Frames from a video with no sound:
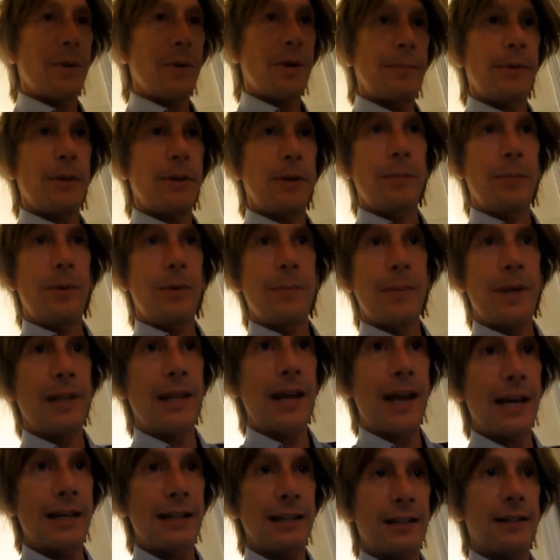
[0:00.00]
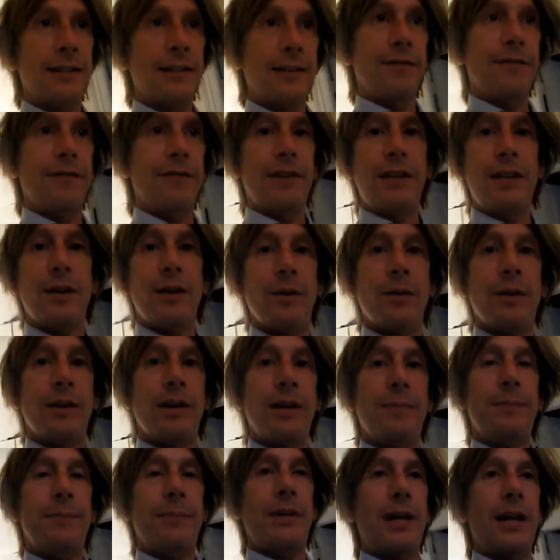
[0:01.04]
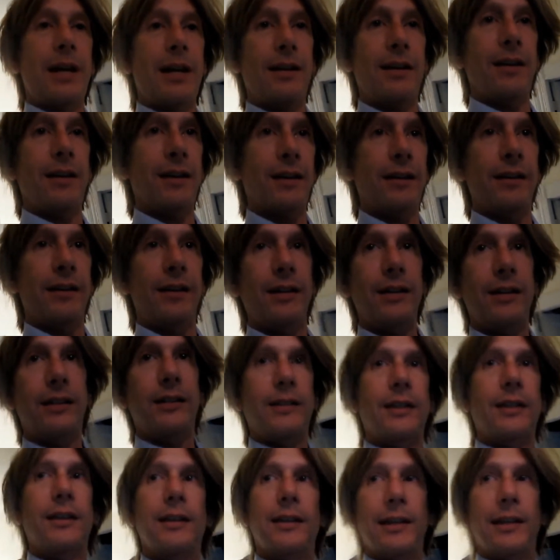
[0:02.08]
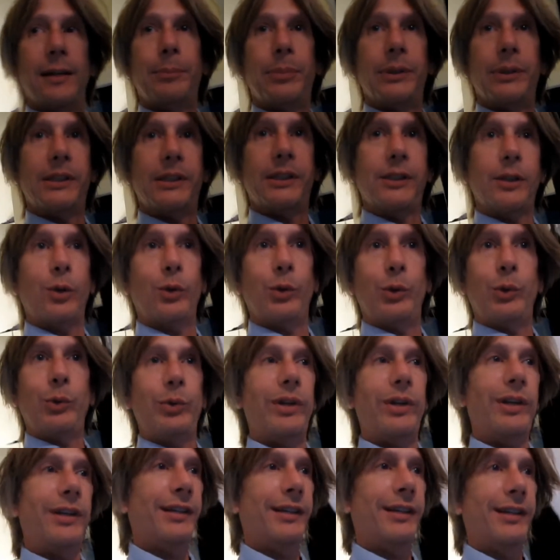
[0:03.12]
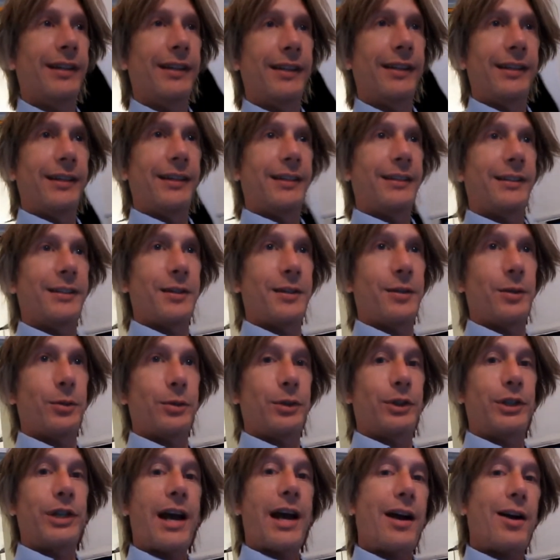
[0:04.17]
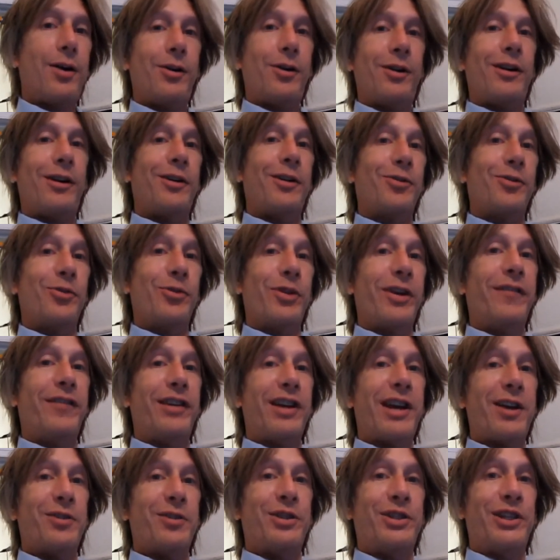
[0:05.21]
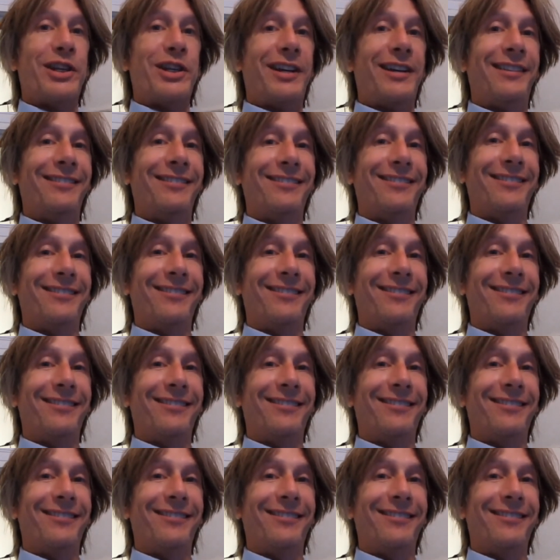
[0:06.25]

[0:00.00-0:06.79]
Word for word: probably going to be my last video update on this episode. So ciao, arrivederci.